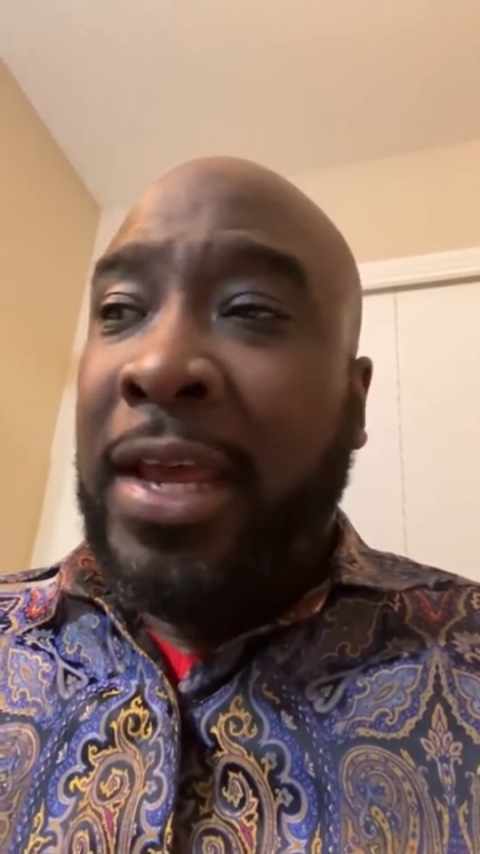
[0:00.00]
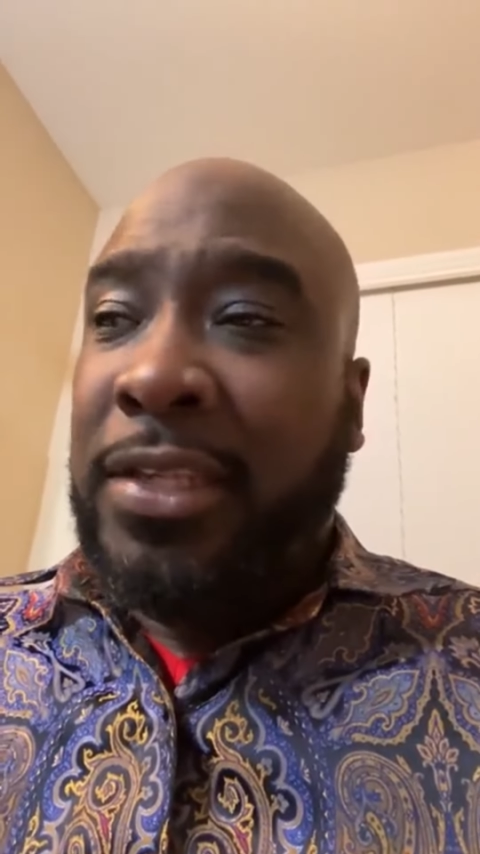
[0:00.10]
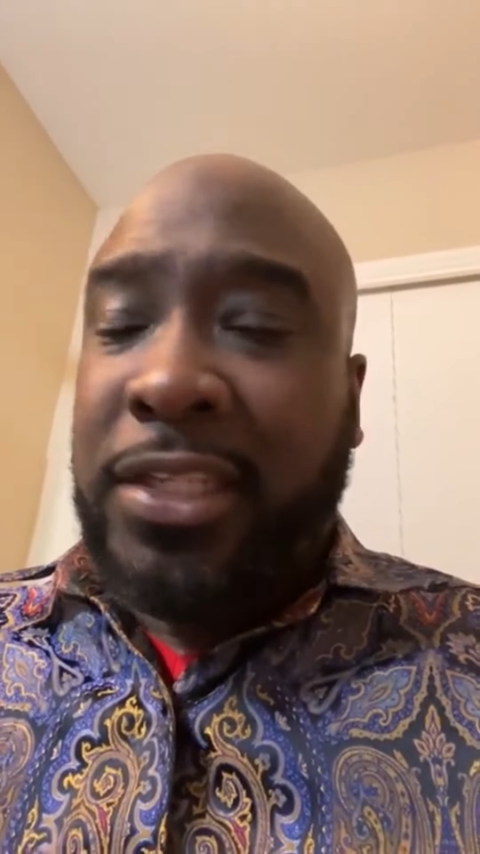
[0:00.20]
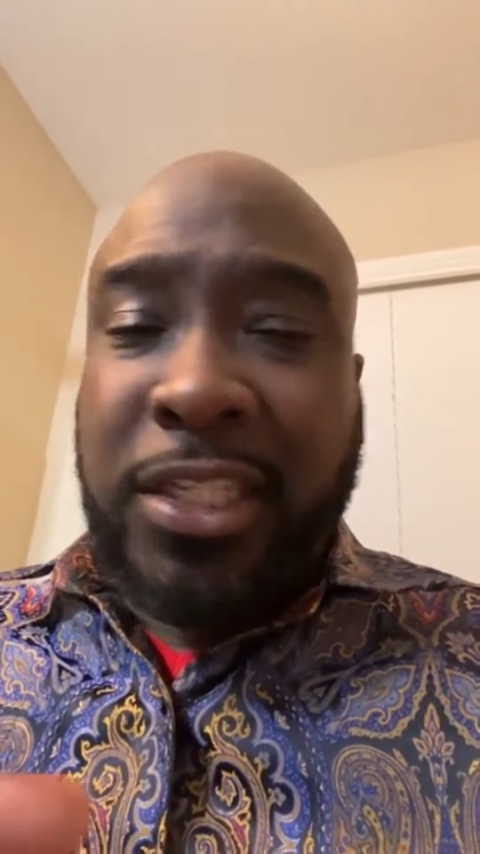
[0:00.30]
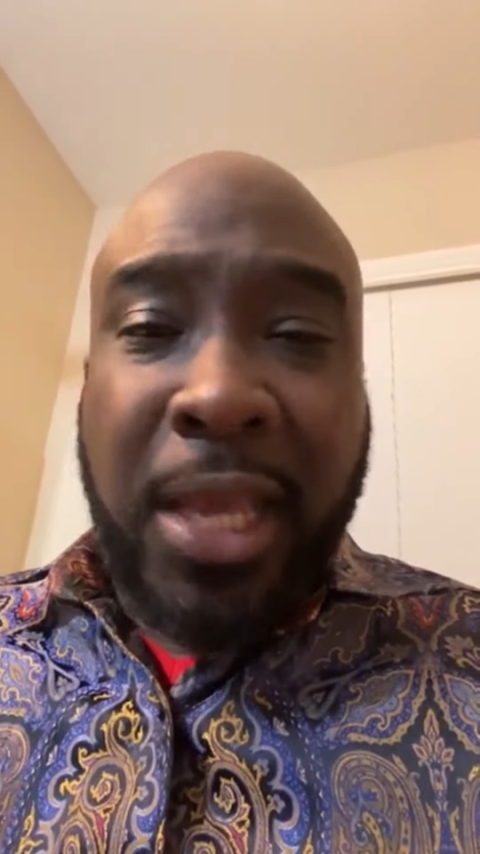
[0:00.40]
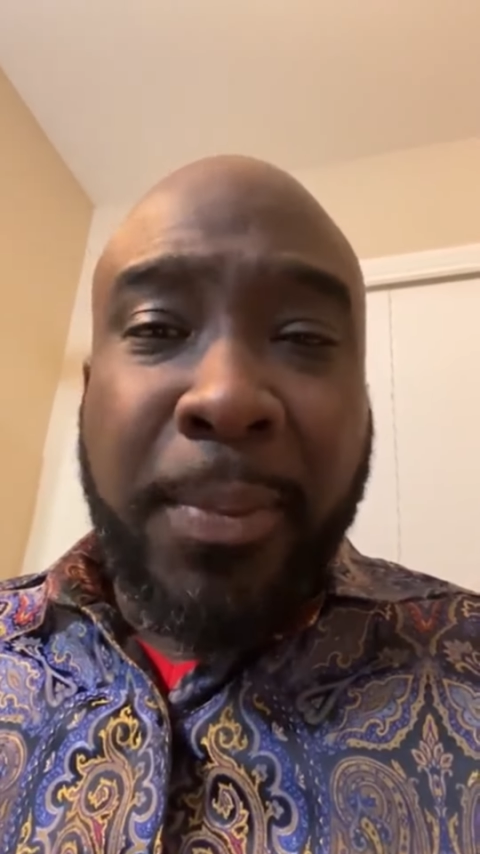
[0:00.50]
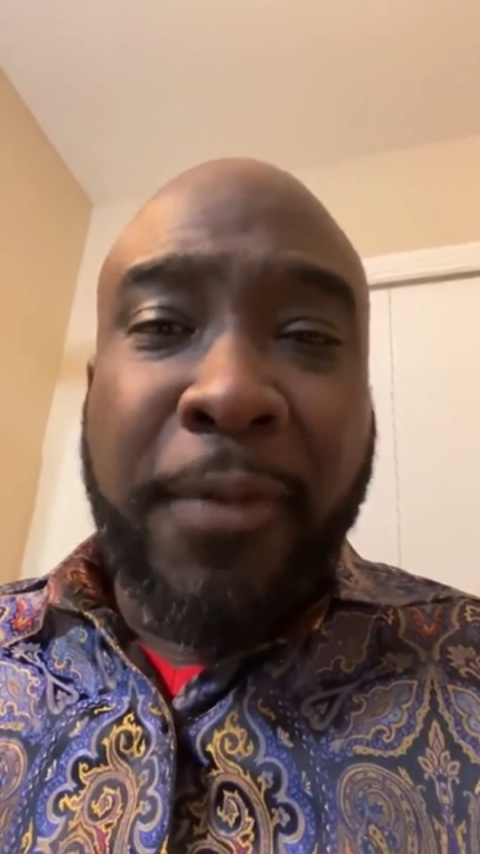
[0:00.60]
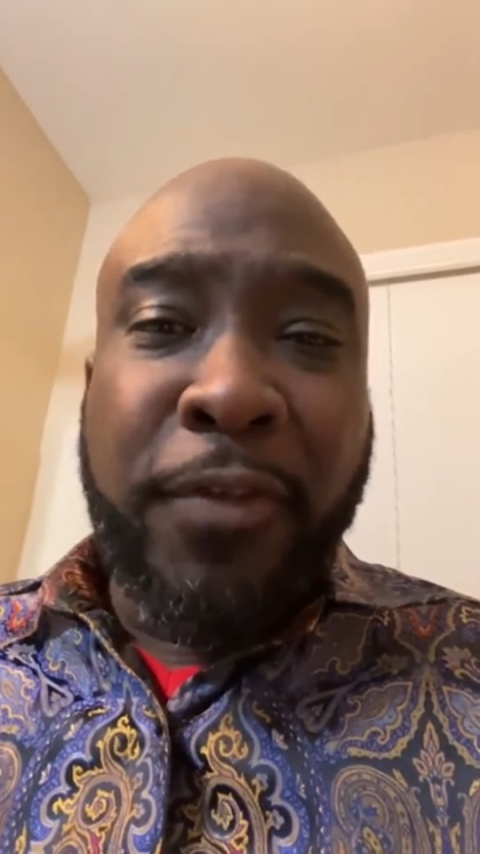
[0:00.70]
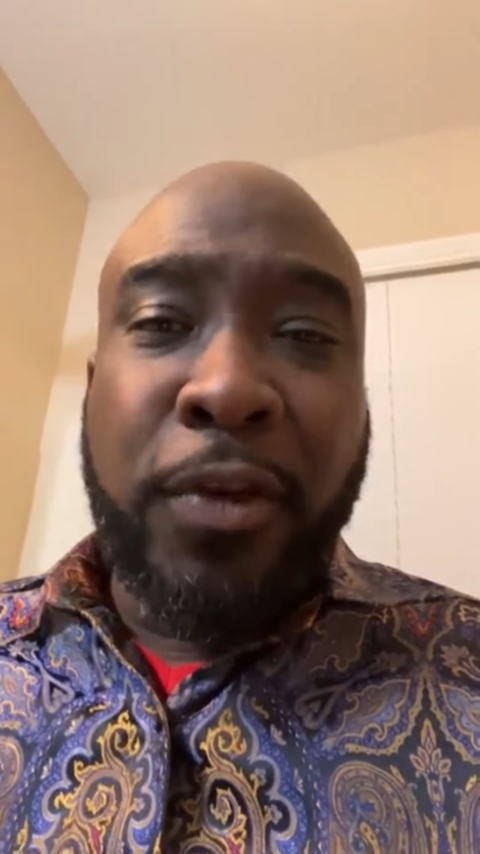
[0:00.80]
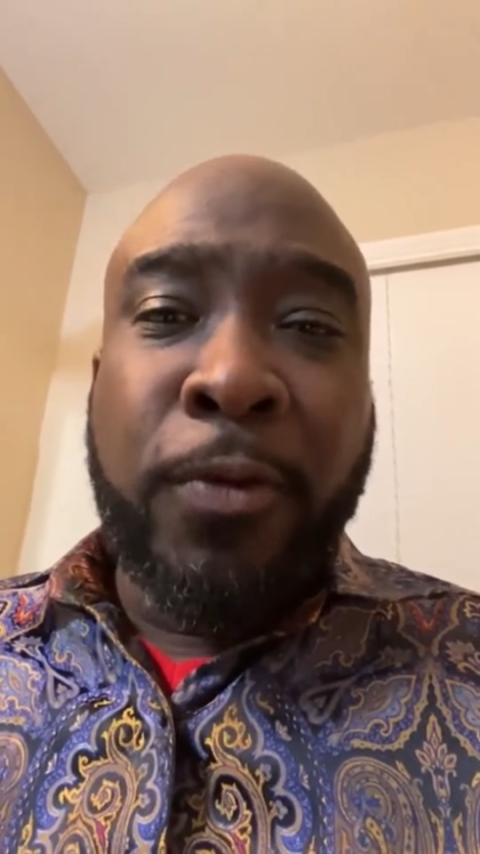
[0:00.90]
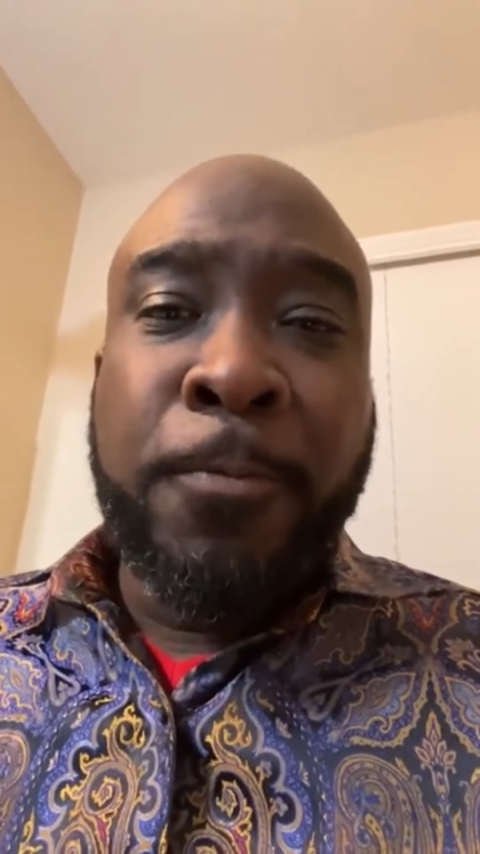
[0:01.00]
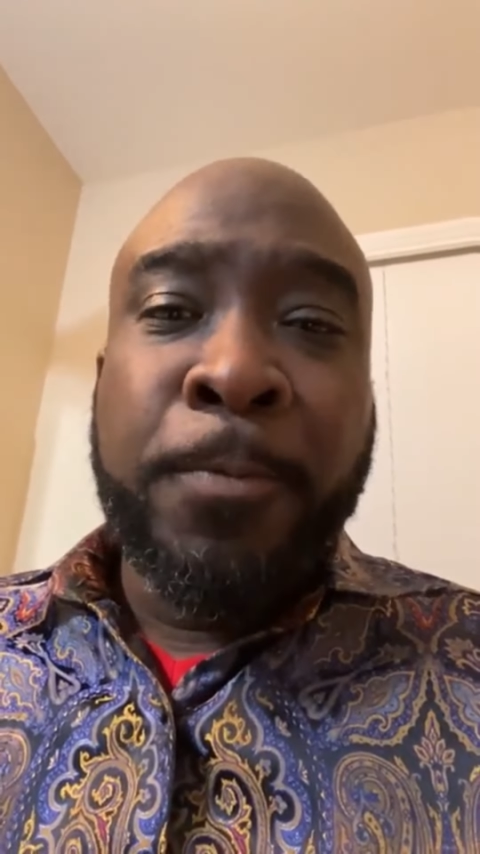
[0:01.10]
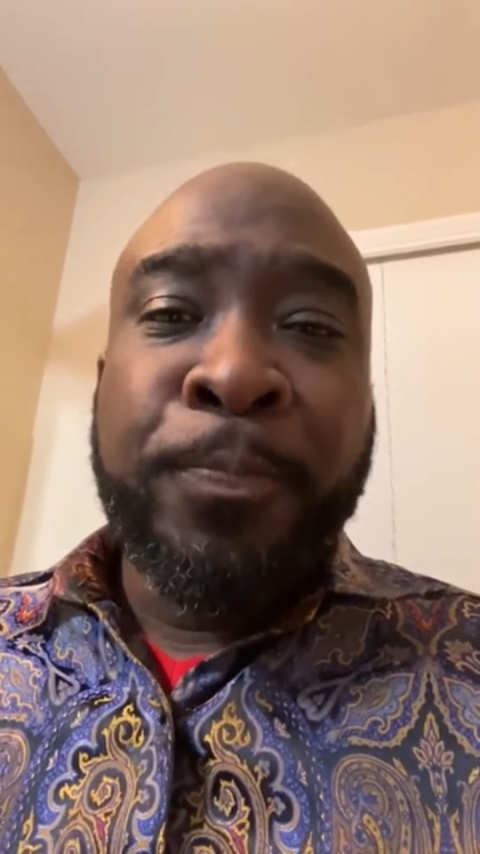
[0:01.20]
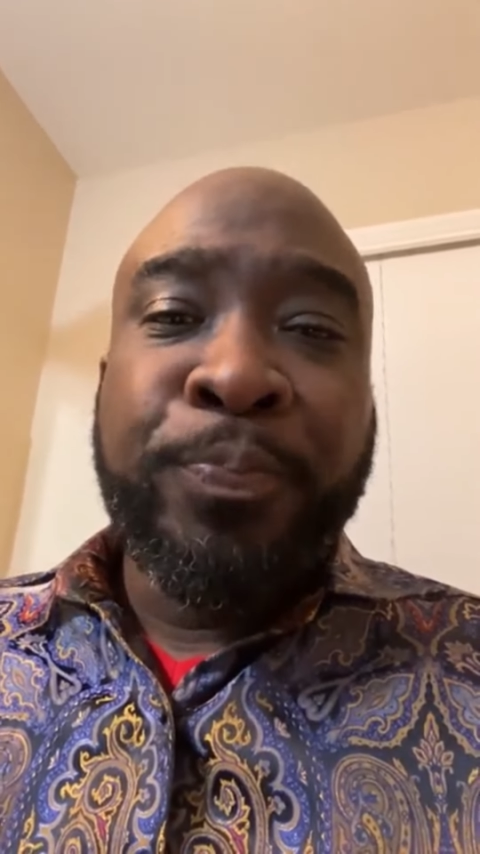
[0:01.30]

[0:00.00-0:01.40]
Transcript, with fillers: And some of you